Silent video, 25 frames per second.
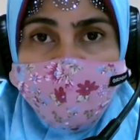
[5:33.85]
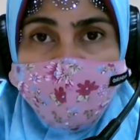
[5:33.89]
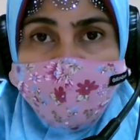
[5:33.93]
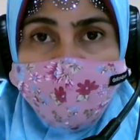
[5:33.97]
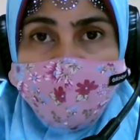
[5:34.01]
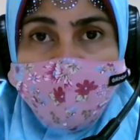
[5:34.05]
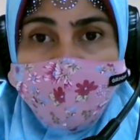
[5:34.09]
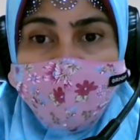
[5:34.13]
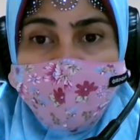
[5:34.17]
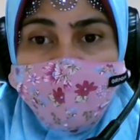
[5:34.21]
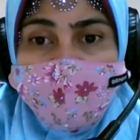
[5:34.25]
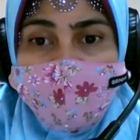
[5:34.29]

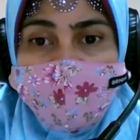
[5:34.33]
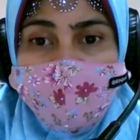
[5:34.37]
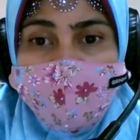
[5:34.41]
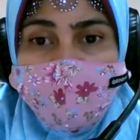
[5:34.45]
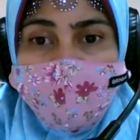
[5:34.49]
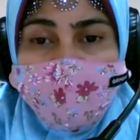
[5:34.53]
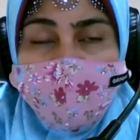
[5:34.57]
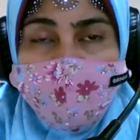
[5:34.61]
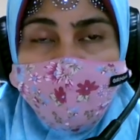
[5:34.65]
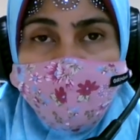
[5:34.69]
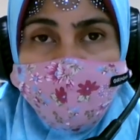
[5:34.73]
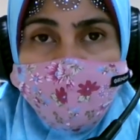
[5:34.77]

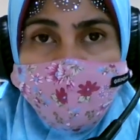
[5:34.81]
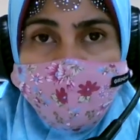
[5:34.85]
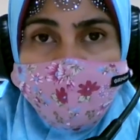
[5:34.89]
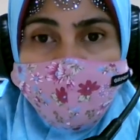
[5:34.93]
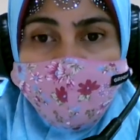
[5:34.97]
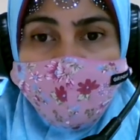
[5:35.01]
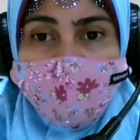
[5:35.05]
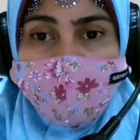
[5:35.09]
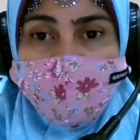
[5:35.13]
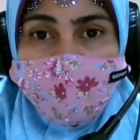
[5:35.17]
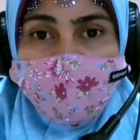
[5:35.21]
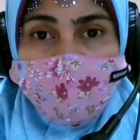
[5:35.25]
legend,
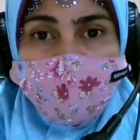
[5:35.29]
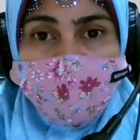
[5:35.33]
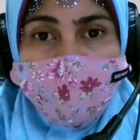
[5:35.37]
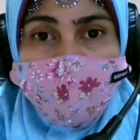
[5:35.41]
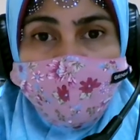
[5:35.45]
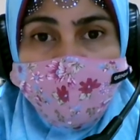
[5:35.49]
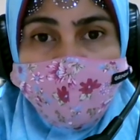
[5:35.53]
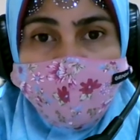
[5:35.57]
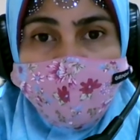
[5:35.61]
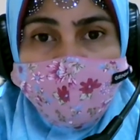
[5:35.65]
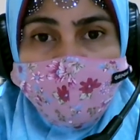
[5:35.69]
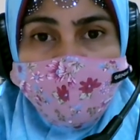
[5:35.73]
sea
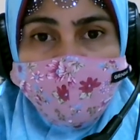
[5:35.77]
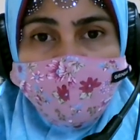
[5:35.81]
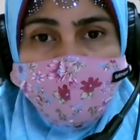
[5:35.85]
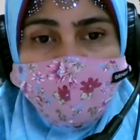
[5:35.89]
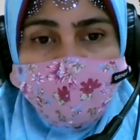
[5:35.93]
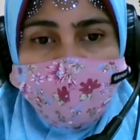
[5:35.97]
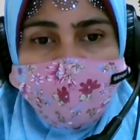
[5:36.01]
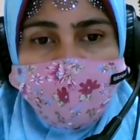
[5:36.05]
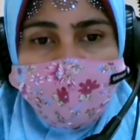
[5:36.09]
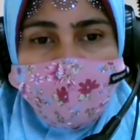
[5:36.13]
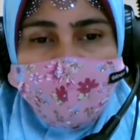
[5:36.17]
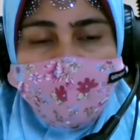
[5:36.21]
stories
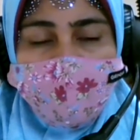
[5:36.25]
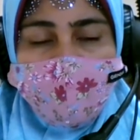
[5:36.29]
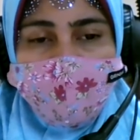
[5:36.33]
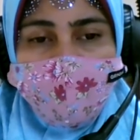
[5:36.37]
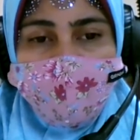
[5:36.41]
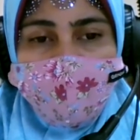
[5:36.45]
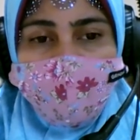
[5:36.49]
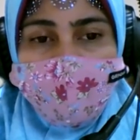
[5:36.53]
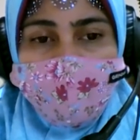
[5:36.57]
about it.